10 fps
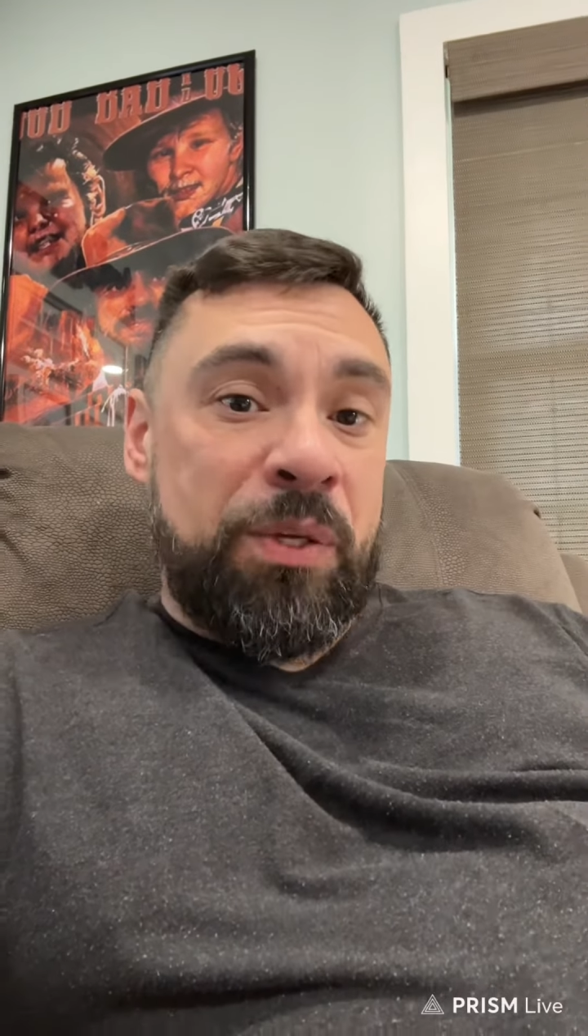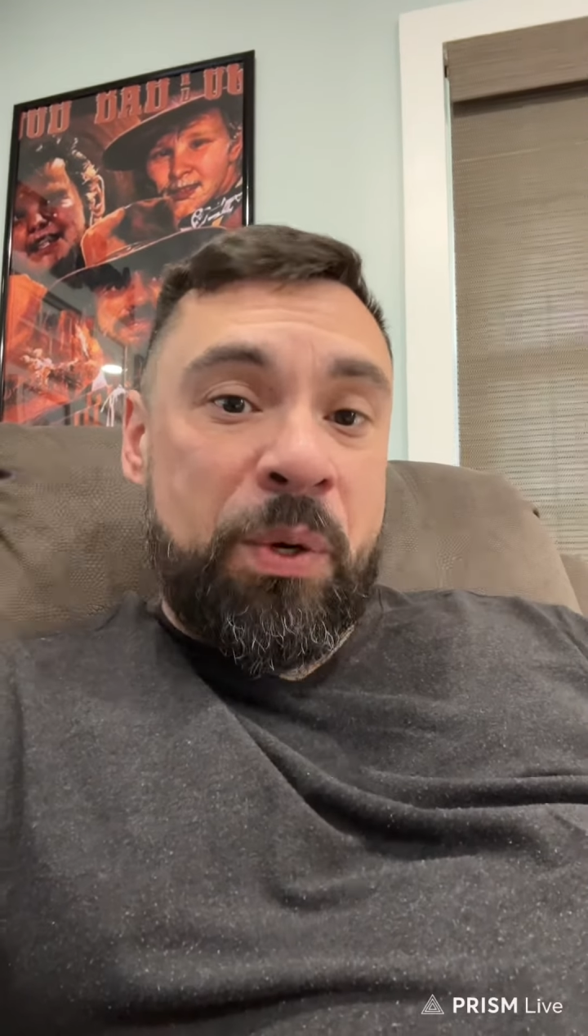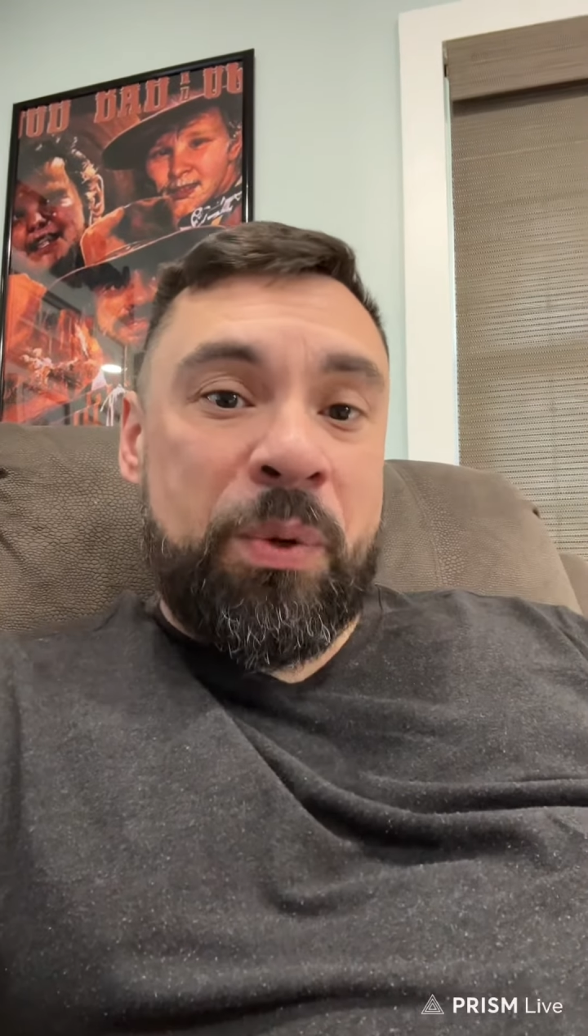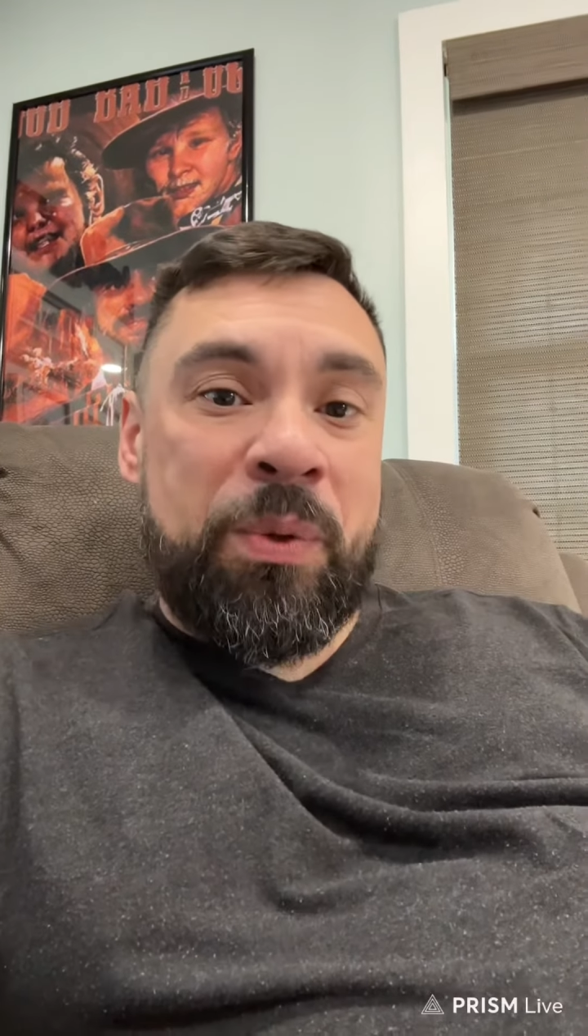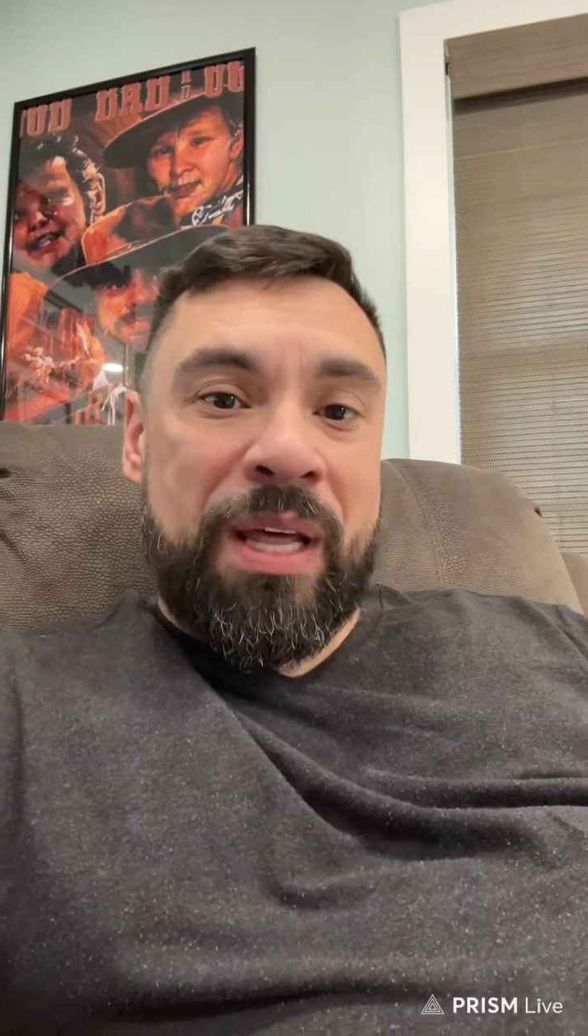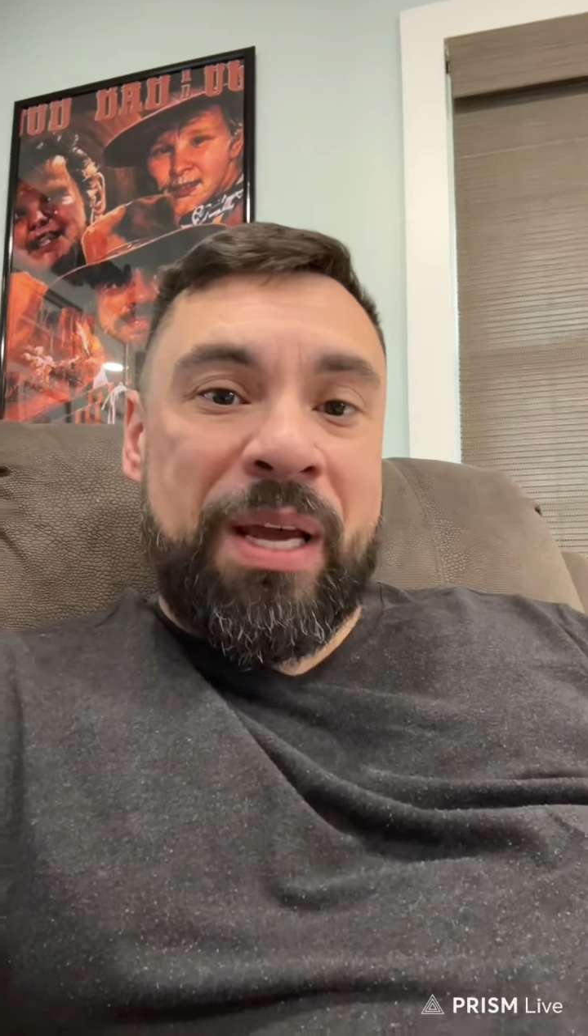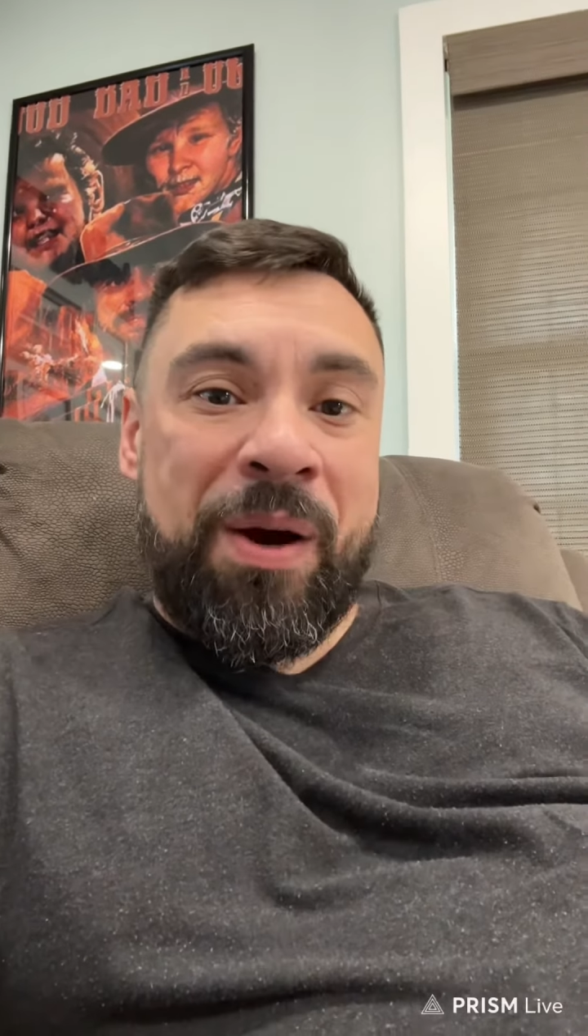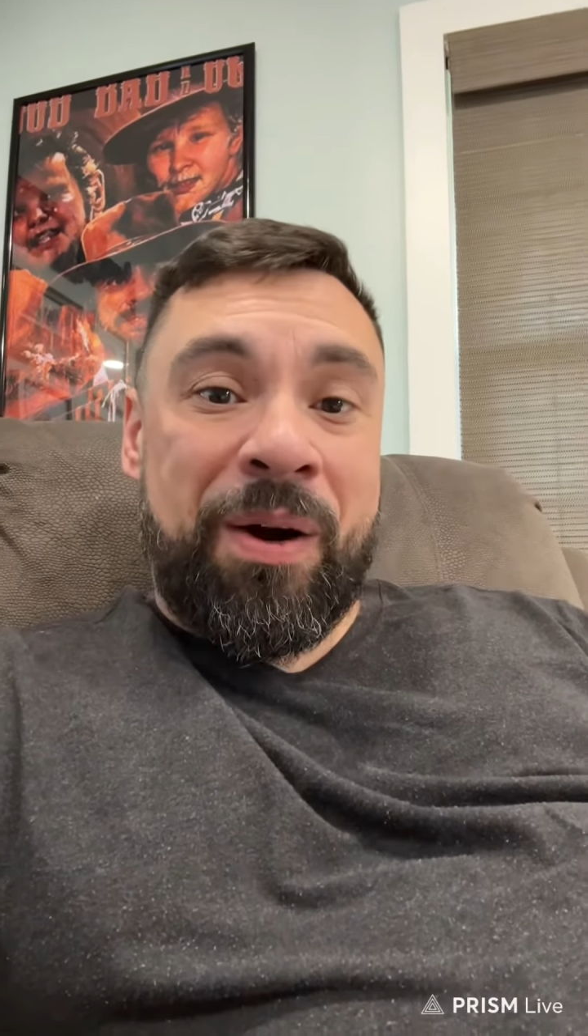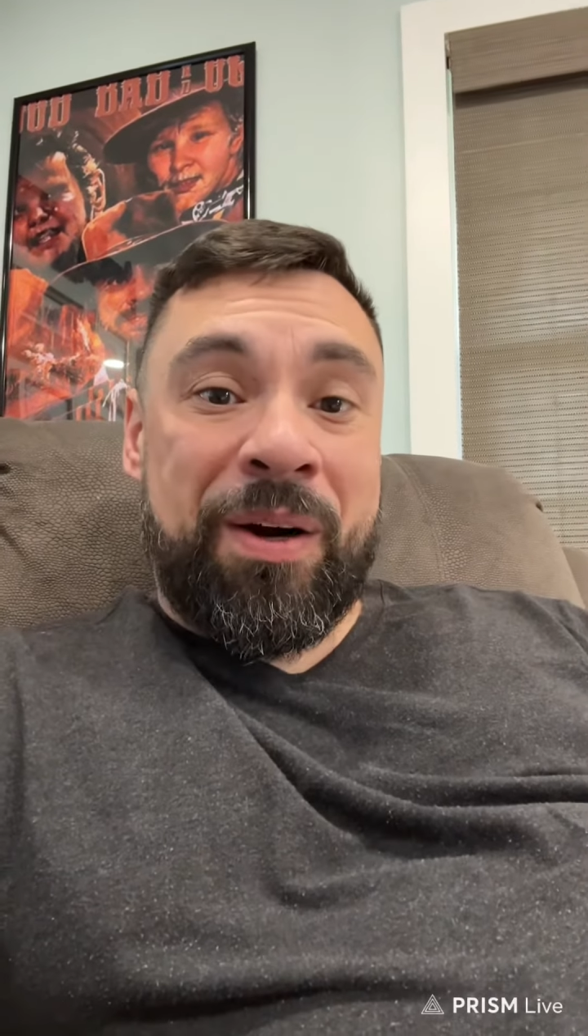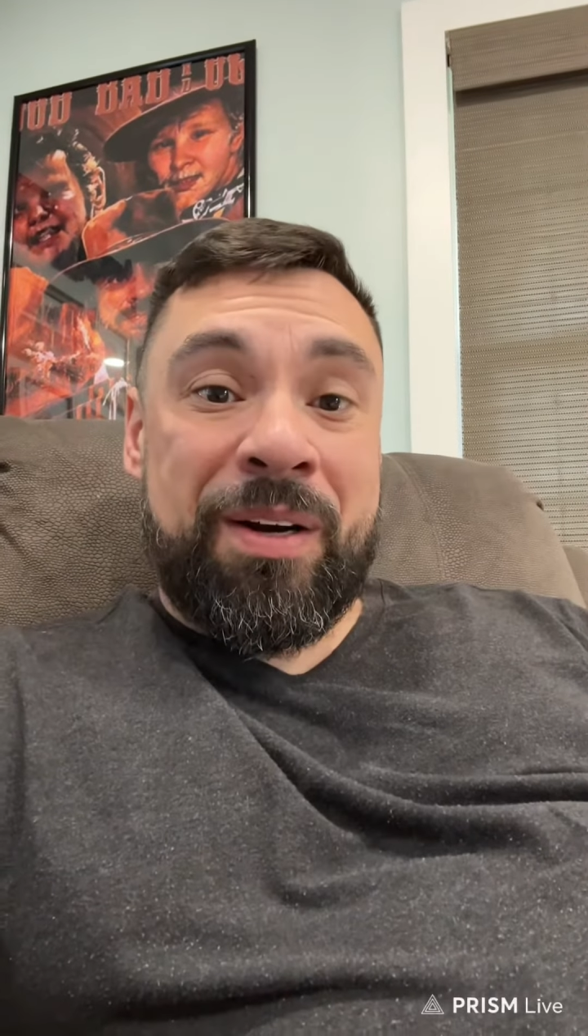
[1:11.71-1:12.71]
who they
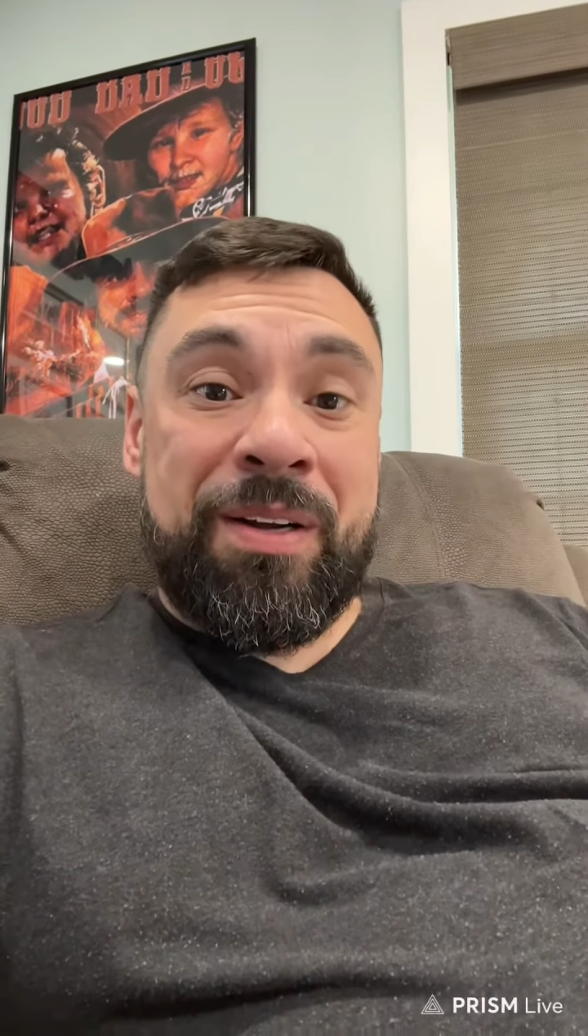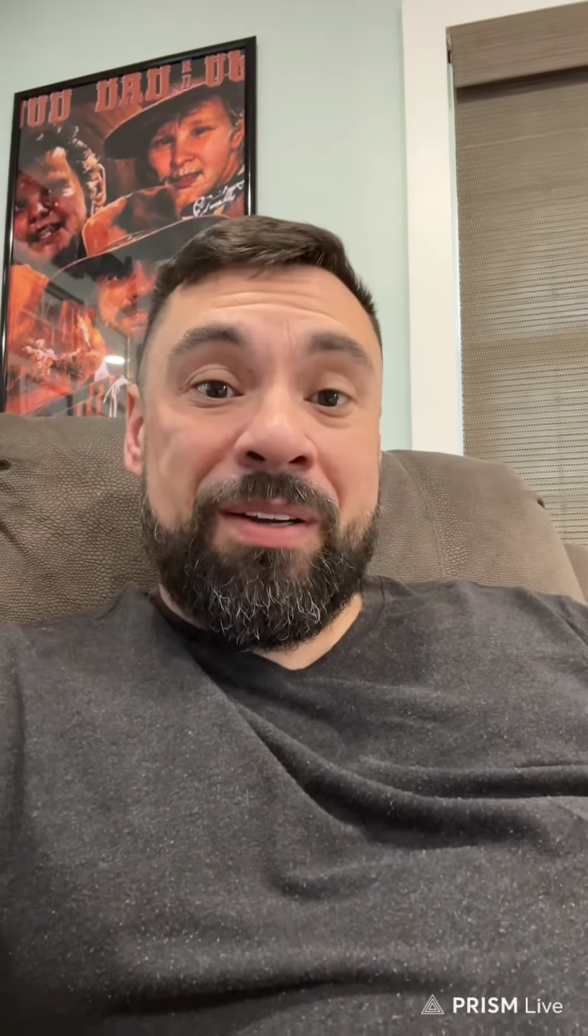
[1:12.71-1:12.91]
are,